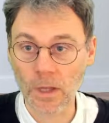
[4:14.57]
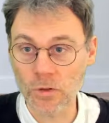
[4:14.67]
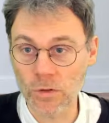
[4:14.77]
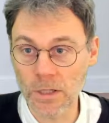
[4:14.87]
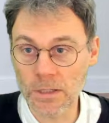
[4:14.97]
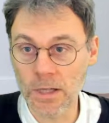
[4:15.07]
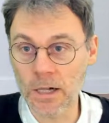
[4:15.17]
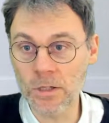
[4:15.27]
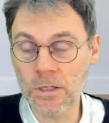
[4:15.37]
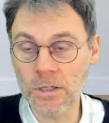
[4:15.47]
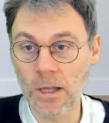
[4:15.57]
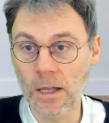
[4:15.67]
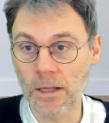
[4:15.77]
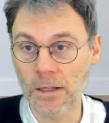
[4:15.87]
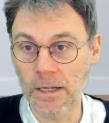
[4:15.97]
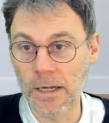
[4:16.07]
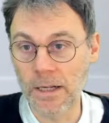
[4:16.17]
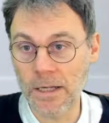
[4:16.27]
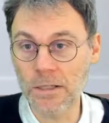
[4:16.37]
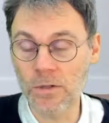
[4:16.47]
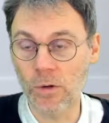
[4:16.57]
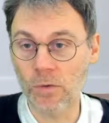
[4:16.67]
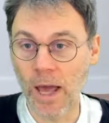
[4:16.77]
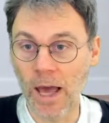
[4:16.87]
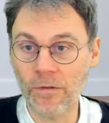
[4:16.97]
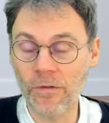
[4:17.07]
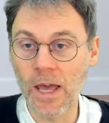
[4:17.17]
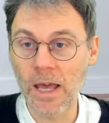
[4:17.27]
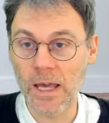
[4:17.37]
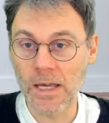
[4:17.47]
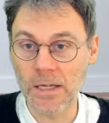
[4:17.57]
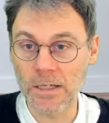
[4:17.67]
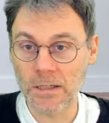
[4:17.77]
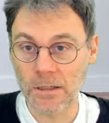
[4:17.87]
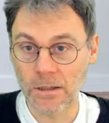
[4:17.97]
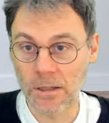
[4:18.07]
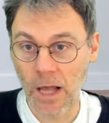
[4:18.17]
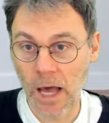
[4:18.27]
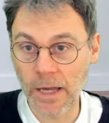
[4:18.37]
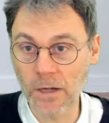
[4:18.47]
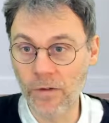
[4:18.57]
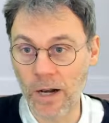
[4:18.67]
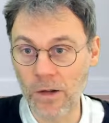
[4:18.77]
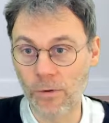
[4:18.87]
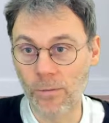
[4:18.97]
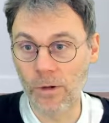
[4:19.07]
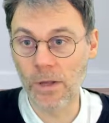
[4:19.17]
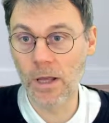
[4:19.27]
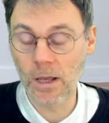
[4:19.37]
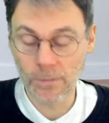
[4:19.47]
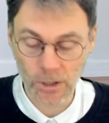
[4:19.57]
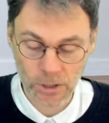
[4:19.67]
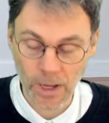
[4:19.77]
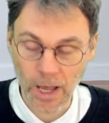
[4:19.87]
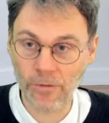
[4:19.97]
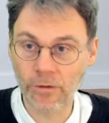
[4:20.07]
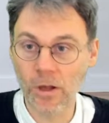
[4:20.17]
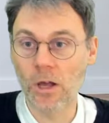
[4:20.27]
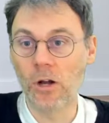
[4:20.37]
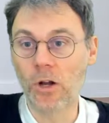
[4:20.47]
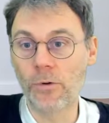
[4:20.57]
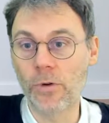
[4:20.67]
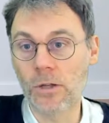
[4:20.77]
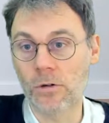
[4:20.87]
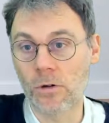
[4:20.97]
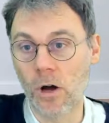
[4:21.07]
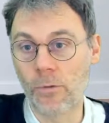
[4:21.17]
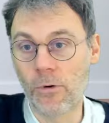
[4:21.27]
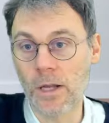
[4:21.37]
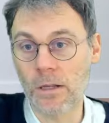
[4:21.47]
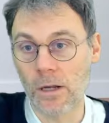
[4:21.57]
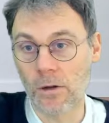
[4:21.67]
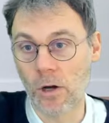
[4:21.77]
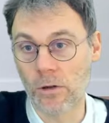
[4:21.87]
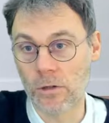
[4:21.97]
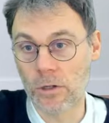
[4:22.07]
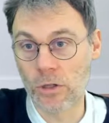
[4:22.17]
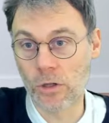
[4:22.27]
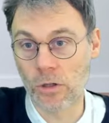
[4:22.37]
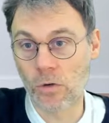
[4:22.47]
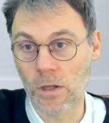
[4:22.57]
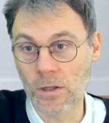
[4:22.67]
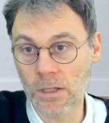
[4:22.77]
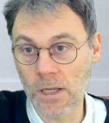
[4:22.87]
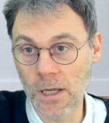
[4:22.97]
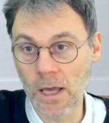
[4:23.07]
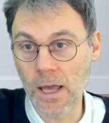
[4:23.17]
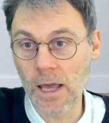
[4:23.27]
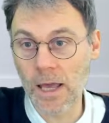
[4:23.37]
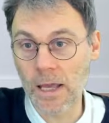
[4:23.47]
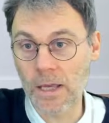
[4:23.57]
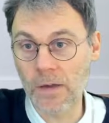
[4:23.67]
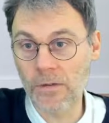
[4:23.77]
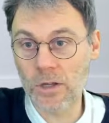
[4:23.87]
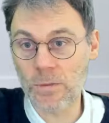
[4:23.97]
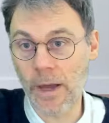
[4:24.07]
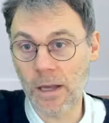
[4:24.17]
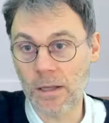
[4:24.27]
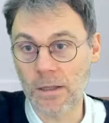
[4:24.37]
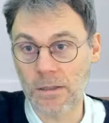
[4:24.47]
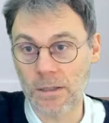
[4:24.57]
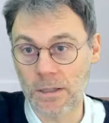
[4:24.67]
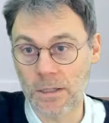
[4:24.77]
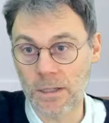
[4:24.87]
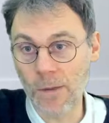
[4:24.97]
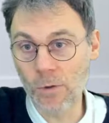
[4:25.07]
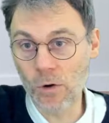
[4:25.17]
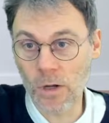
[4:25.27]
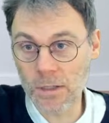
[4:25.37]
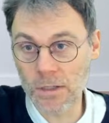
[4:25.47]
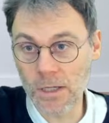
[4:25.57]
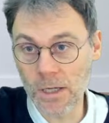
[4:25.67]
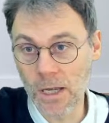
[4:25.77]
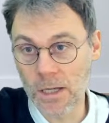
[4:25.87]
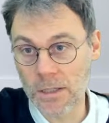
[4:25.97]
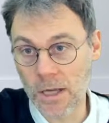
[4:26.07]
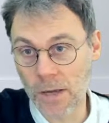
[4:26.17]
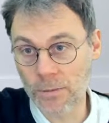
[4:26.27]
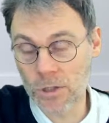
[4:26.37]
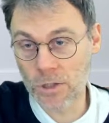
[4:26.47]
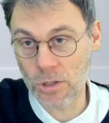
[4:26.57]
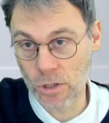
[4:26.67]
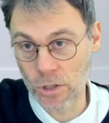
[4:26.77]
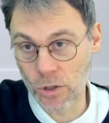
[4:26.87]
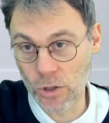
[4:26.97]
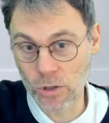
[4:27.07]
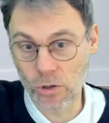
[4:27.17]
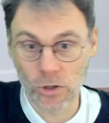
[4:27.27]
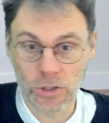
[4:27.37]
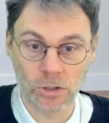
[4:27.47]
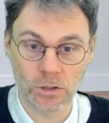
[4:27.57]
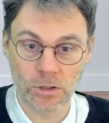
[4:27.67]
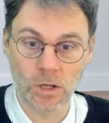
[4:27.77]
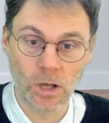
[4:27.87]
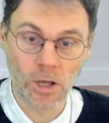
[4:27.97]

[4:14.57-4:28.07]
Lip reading: So this tells us that in essence what we have is an eigenvalue problem, because we have an operator operating on a certain quantity, giving us back that same quantity times a certain constant.